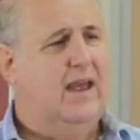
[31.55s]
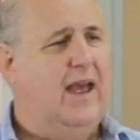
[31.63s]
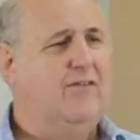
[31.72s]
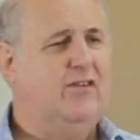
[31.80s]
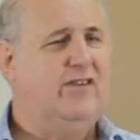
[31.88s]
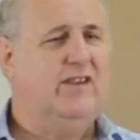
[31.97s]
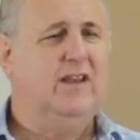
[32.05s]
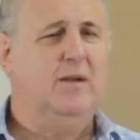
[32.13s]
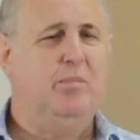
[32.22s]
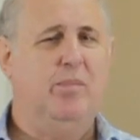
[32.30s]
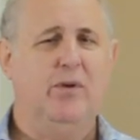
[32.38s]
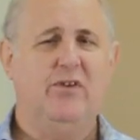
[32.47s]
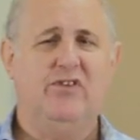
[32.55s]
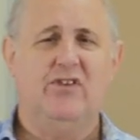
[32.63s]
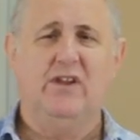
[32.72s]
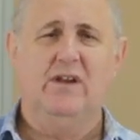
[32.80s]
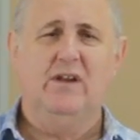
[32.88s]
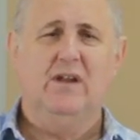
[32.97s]
have you seen a
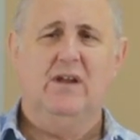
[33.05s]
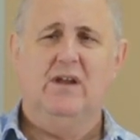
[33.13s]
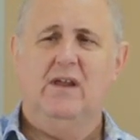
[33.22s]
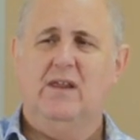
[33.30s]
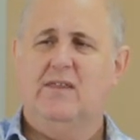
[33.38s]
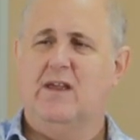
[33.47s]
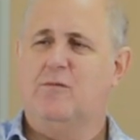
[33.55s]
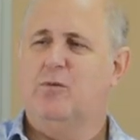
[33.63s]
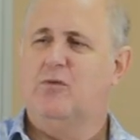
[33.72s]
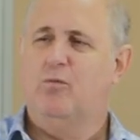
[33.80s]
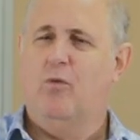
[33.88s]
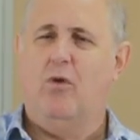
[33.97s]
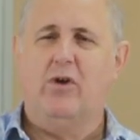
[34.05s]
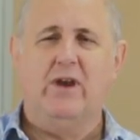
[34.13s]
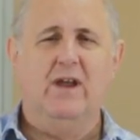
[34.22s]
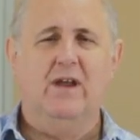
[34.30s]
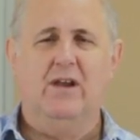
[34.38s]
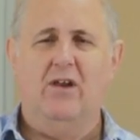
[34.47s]
person that was
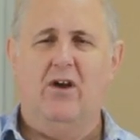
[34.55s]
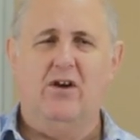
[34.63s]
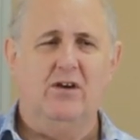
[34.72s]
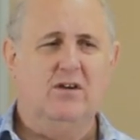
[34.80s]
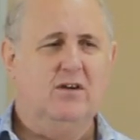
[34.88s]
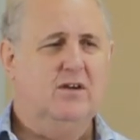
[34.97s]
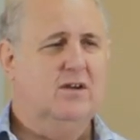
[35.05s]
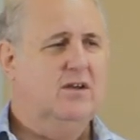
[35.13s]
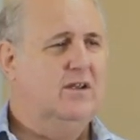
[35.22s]
walking along